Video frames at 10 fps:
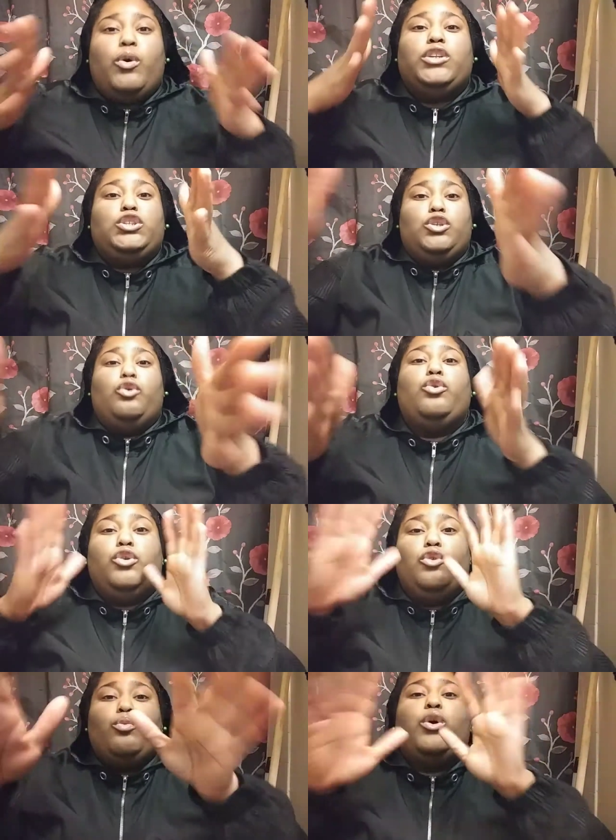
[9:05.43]
want you
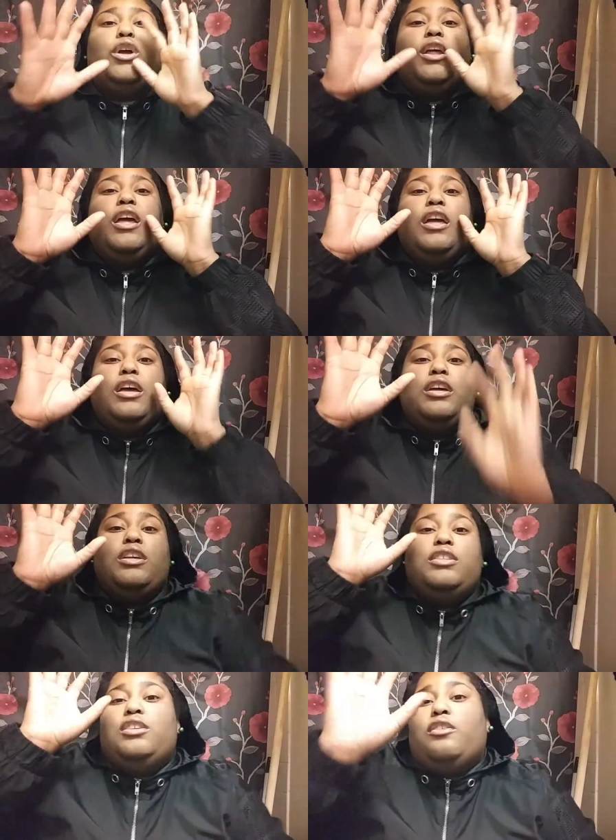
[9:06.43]
you want
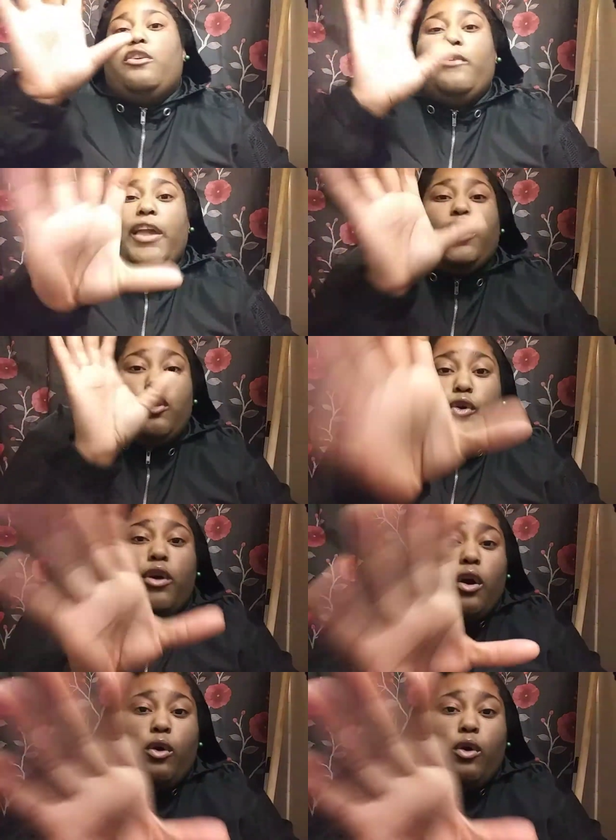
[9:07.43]
to create your